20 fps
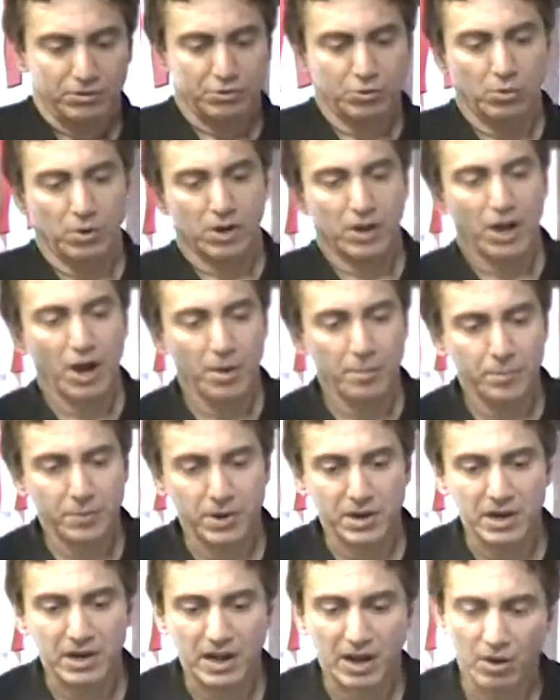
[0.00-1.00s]
to a
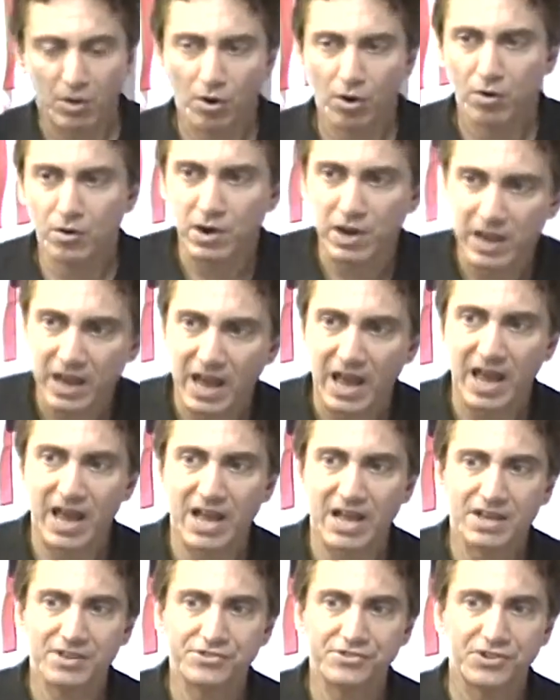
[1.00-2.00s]
company that already
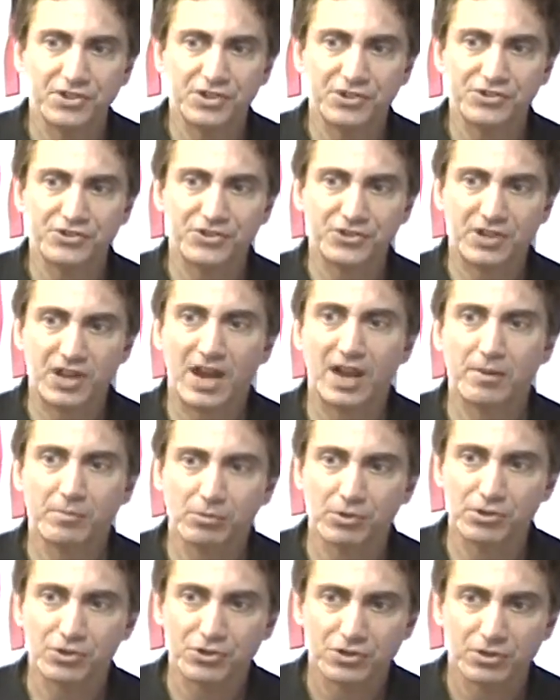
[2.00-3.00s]
has an
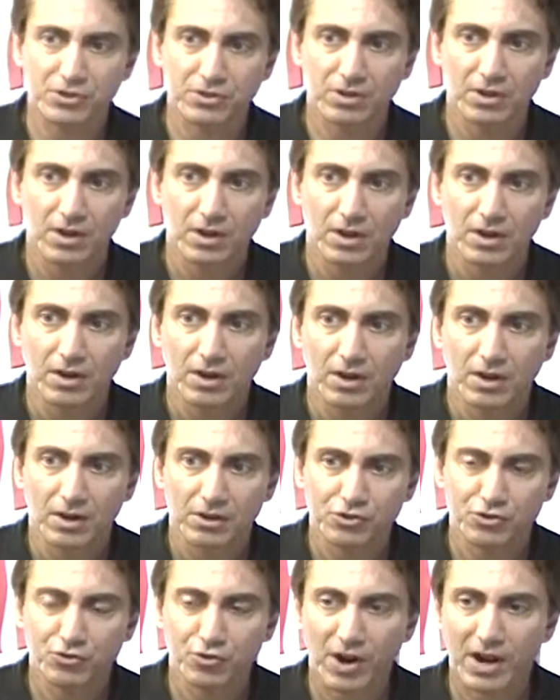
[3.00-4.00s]
established
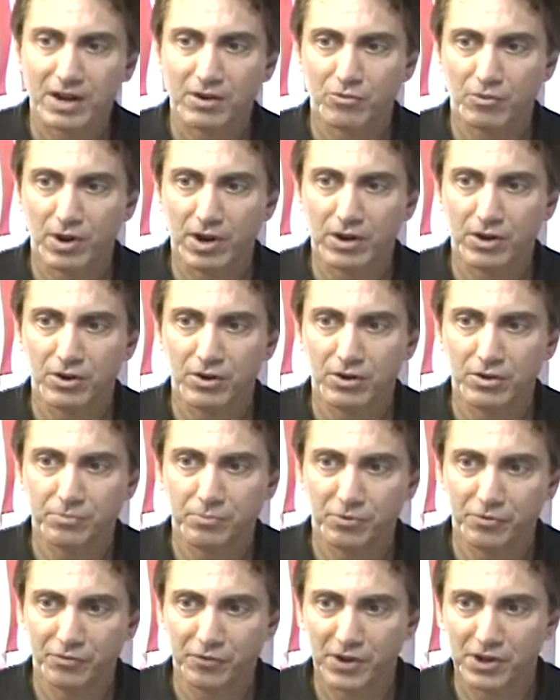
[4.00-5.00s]
track record
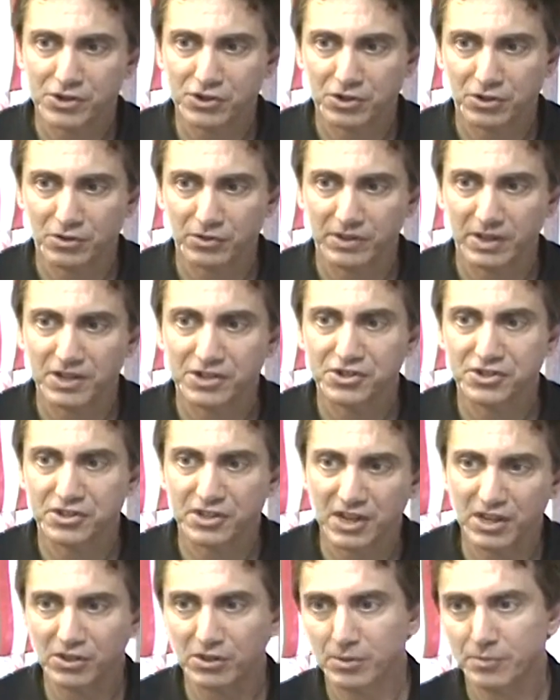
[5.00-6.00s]
professional and they
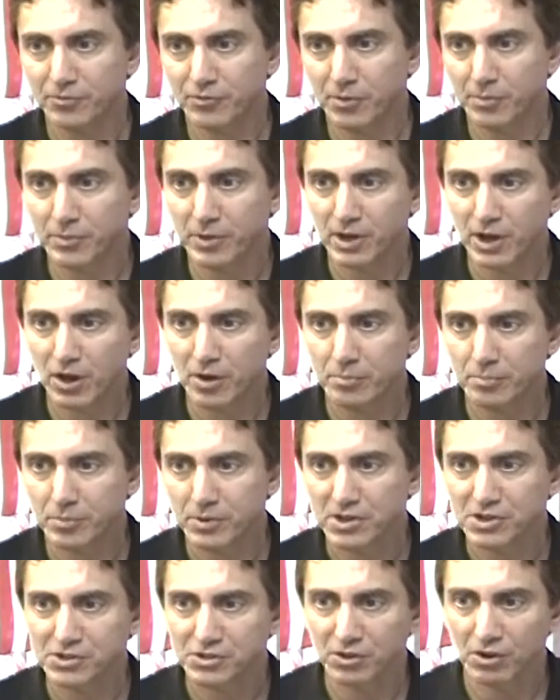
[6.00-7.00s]
steal them from the
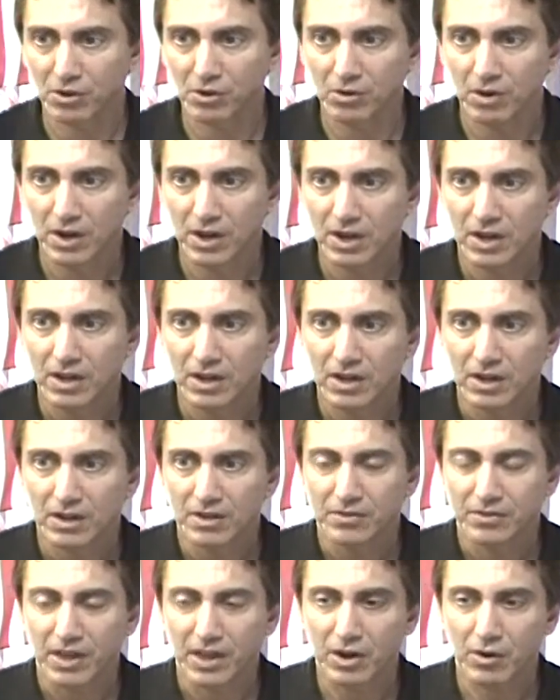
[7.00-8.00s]
company so
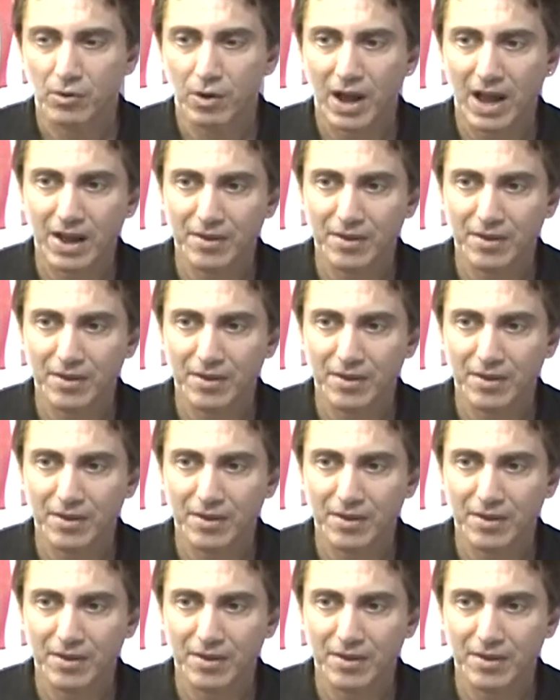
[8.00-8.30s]
they don't